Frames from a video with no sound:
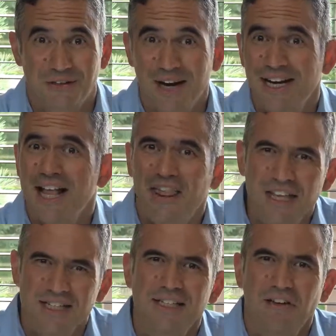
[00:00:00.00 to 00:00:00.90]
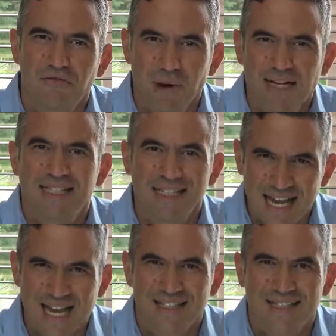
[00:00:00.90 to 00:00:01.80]
right? This stuff makes
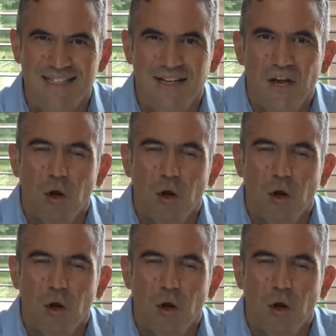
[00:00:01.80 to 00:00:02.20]
sense.